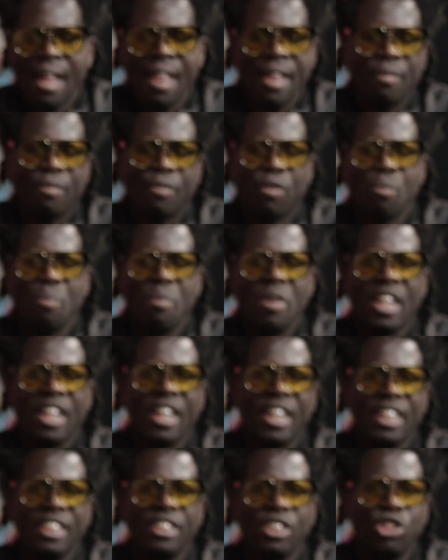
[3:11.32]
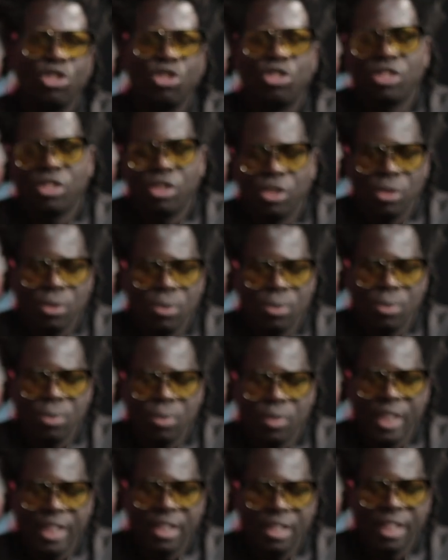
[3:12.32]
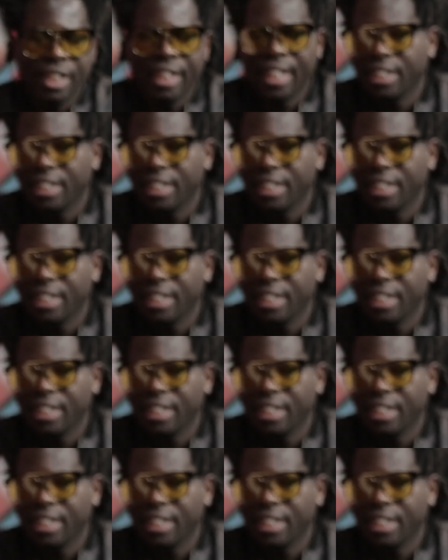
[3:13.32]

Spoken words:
I think for me, I used to listen to